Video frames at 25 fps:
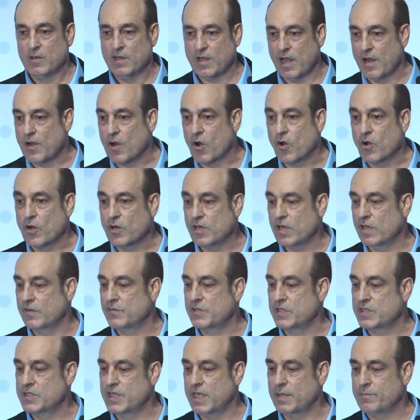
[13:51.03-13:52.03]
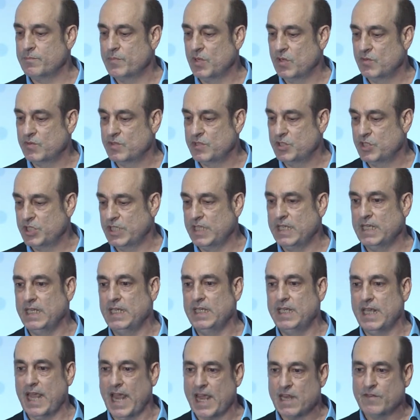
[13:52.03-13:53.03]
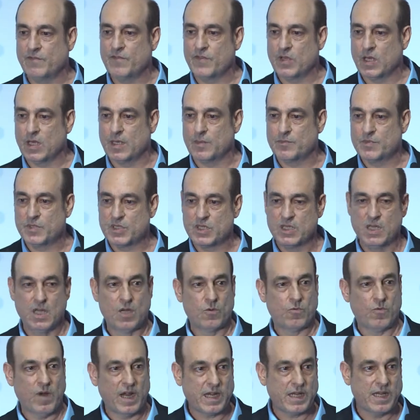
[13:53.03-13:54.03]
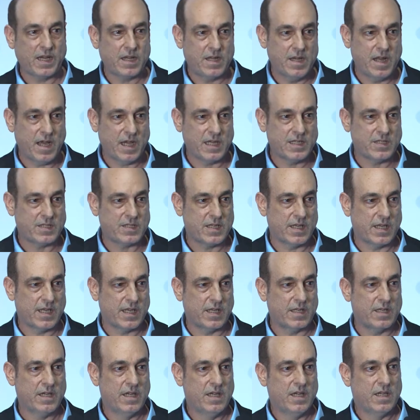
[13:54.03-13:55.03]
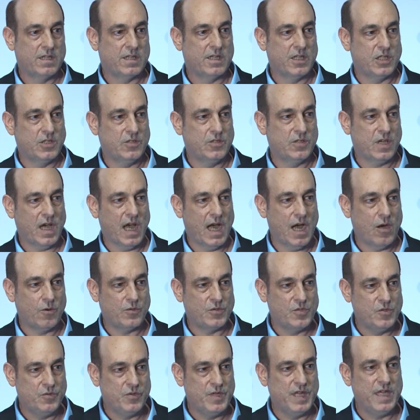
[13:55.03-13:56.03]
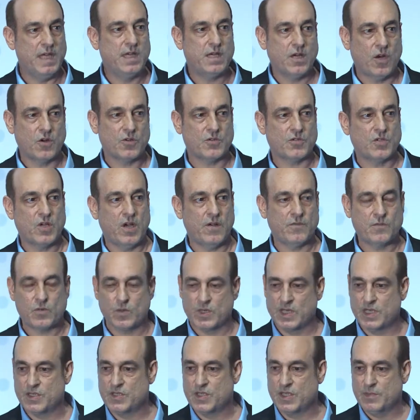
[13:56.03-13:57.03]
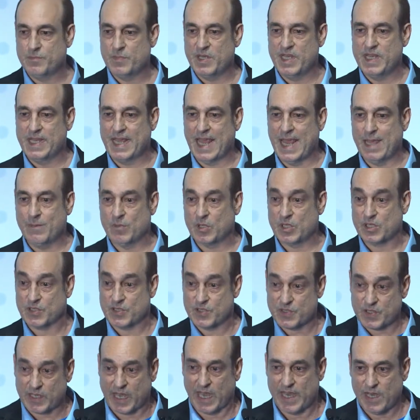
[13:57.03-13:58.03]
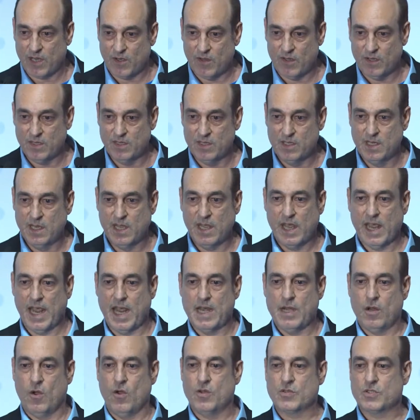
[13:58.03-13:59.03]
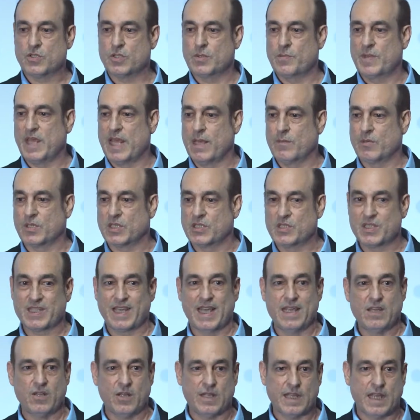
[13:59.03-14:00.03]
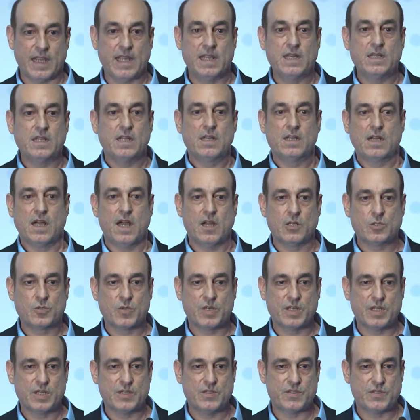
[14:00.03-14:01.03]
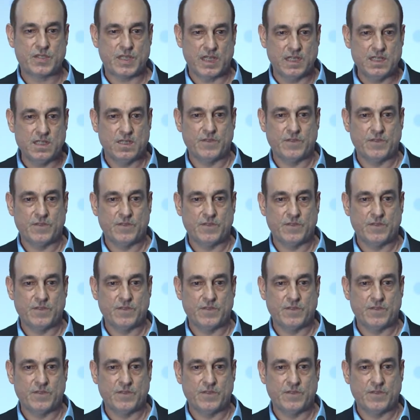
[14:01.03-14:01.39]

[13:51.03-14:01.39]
Unheard of is that both GE and Philips, recognizing how unique our software is in being able to scale, and also to be able to scale in countries, in